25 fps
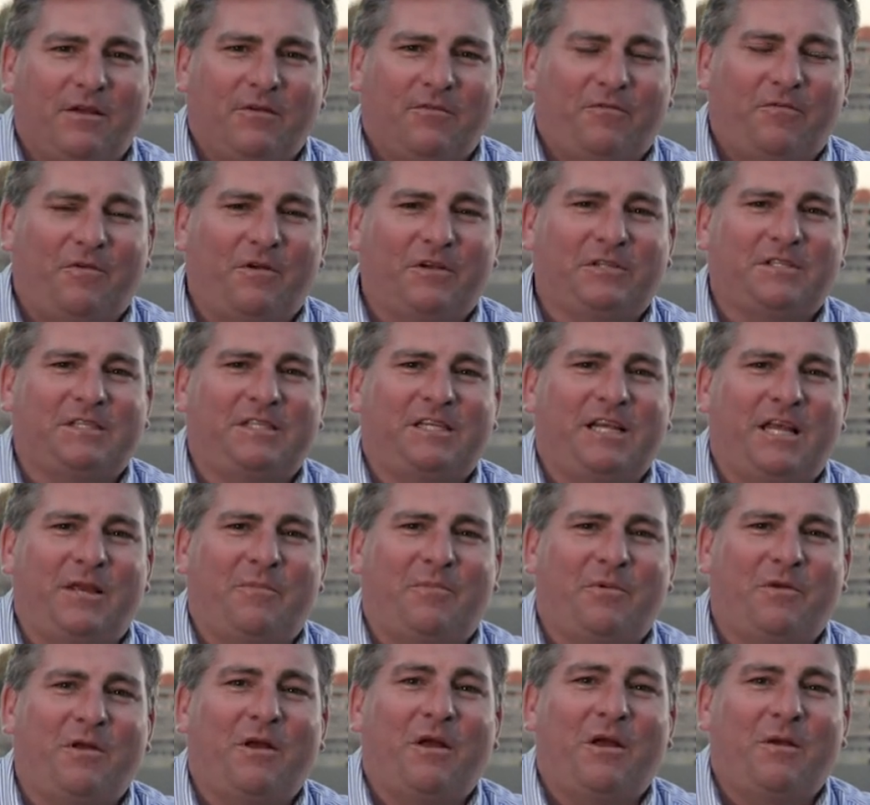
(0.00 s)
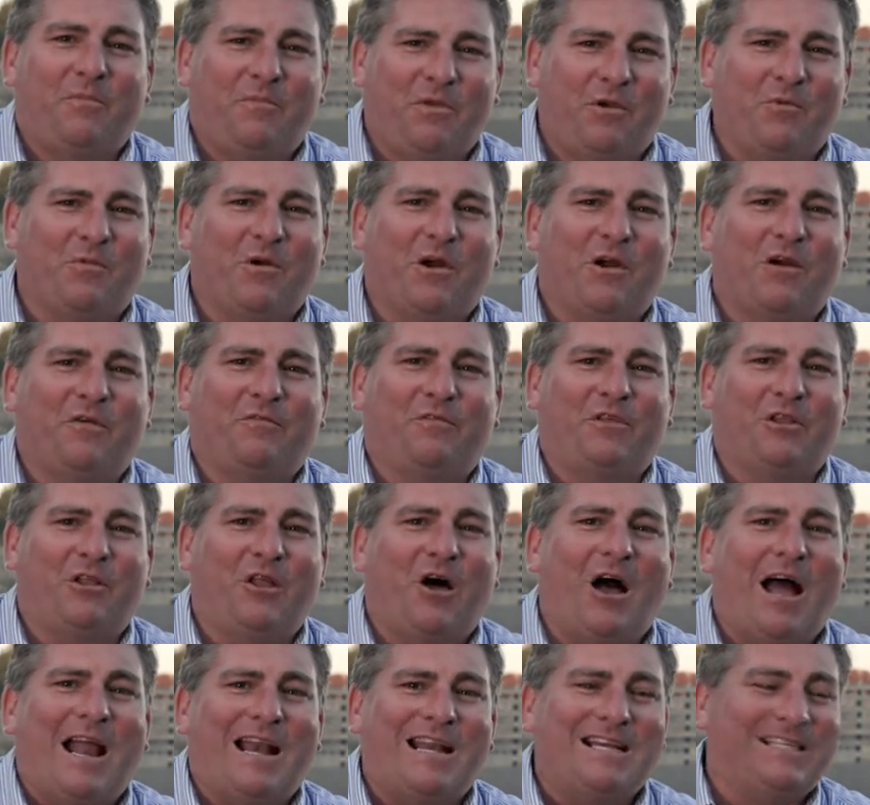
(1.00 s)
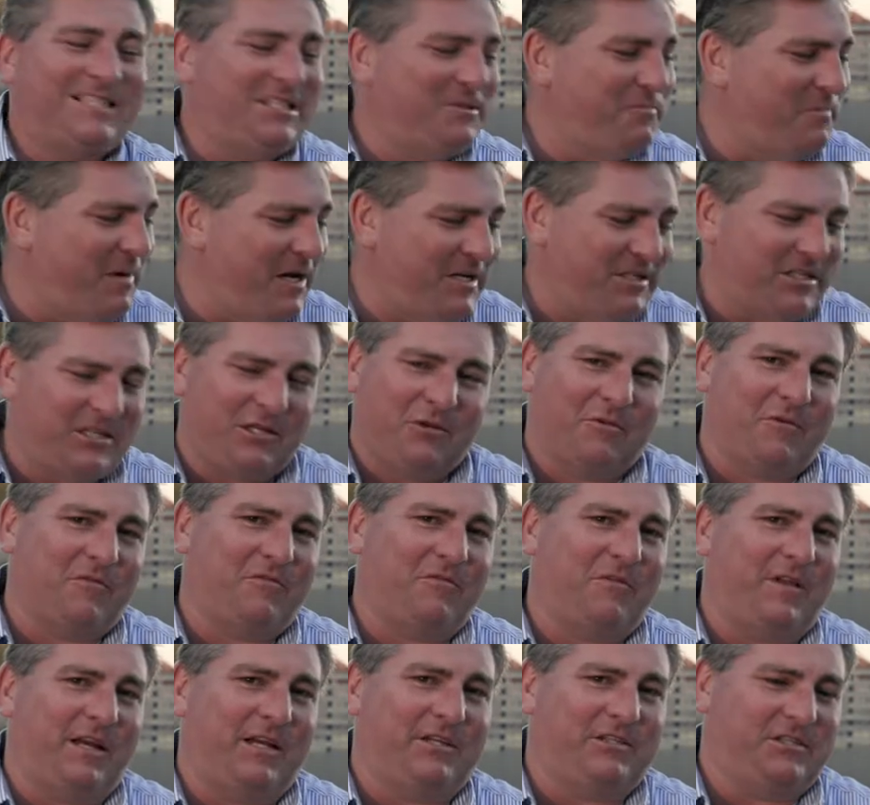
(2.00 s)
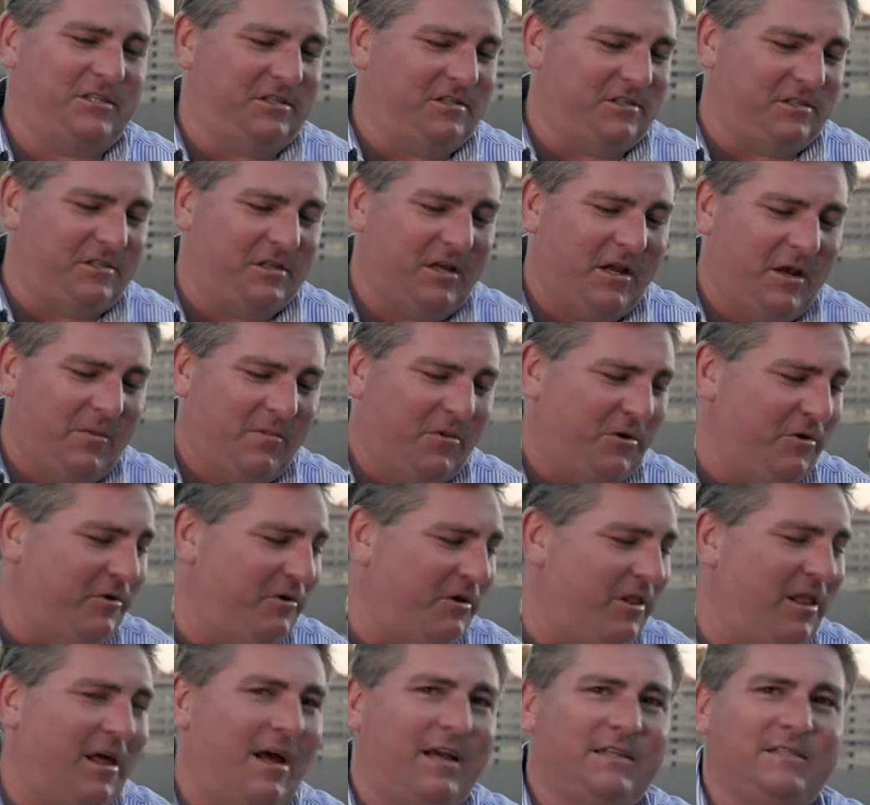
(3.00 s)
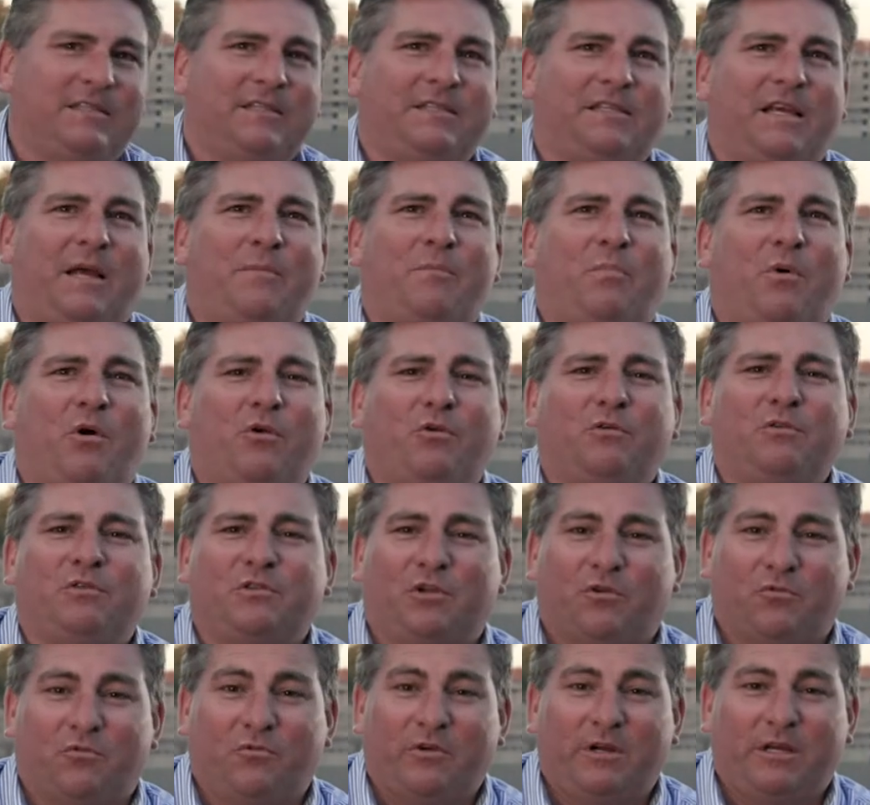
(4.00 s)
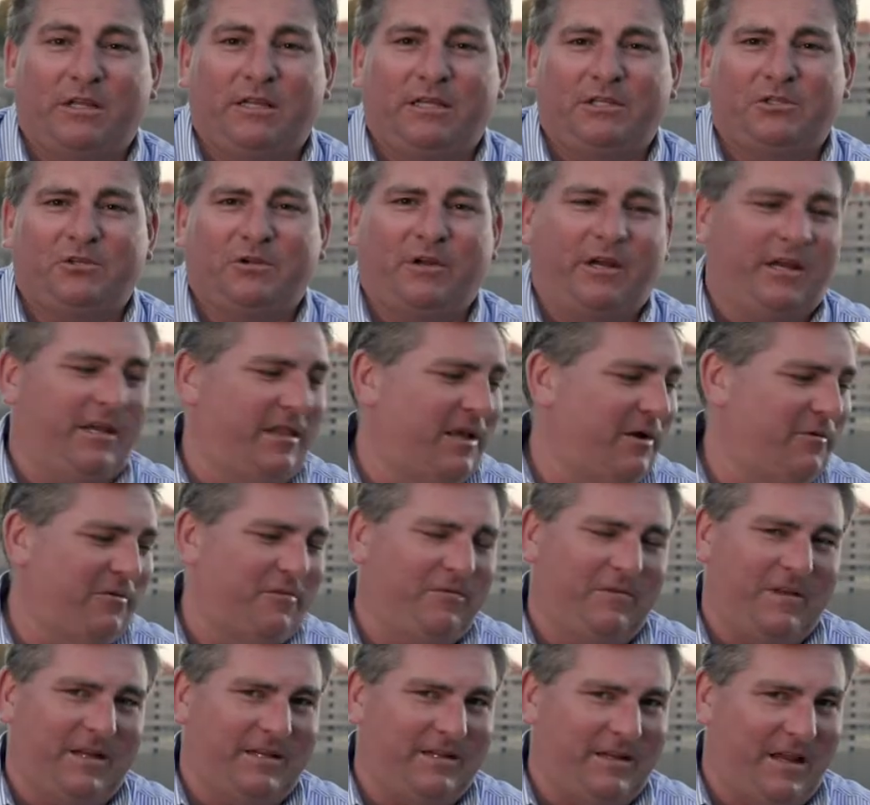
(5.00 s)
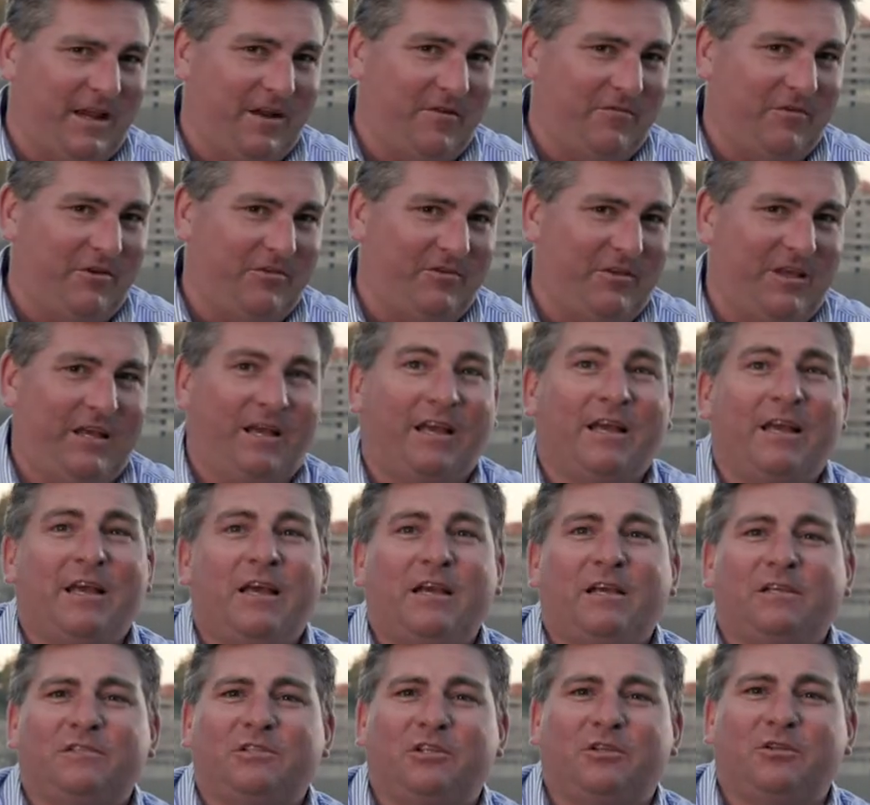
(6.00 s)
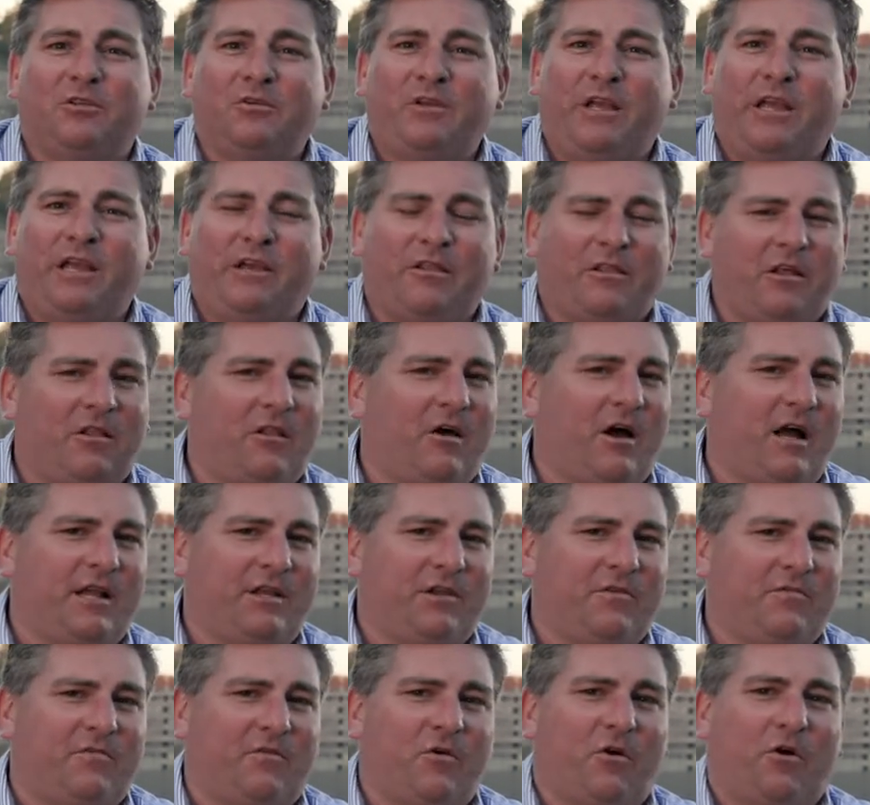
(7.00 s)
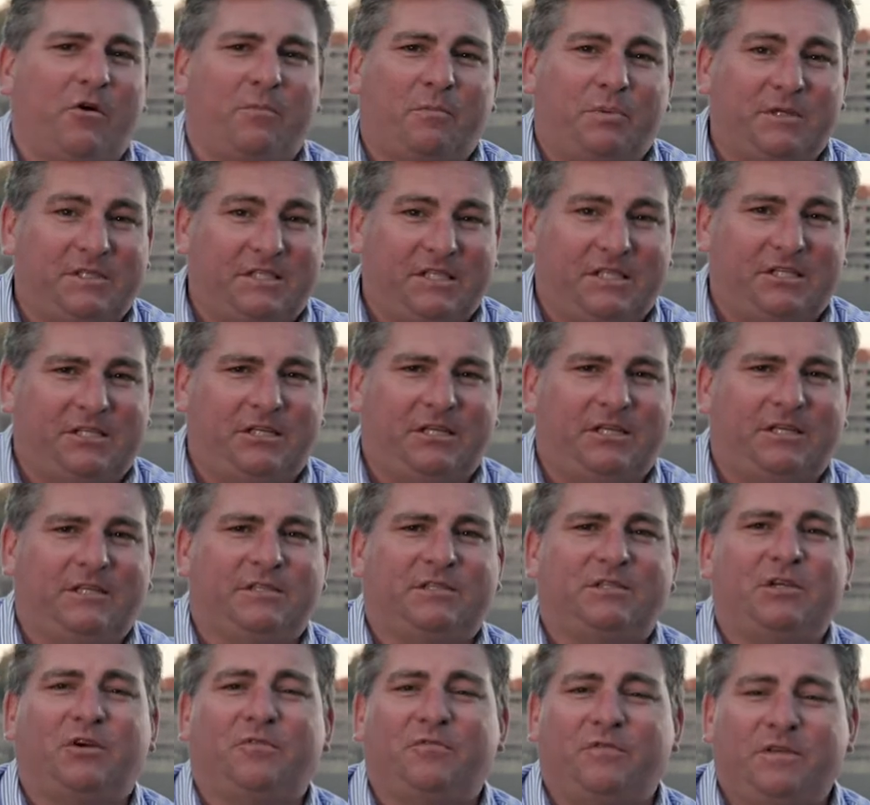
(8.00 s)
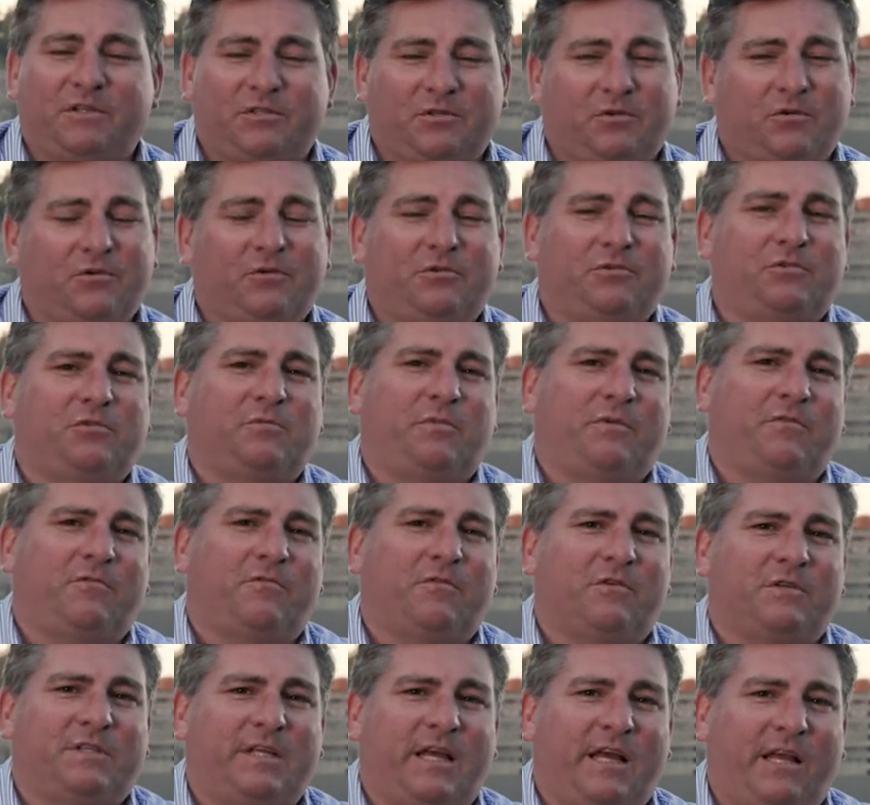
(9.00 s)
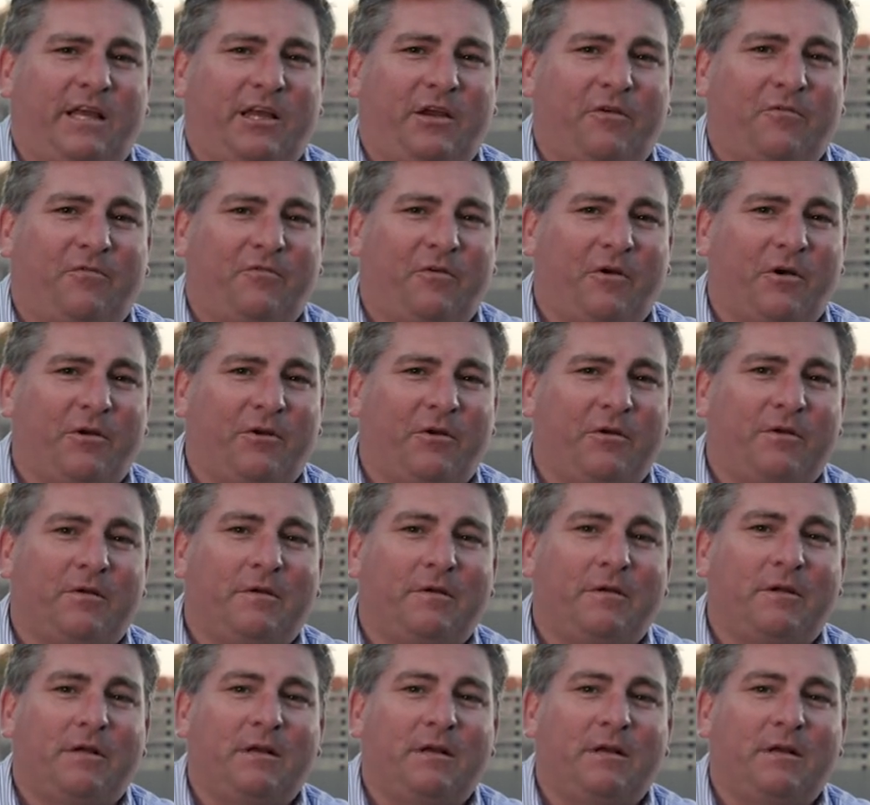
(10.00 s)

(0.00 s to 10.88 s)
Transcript: First tip, beware of the light, especially reflections. Both glasses and bottles are really tricky, they reflect everything. So looking at the light you've got, positioning yourself is crucial before taking a photo.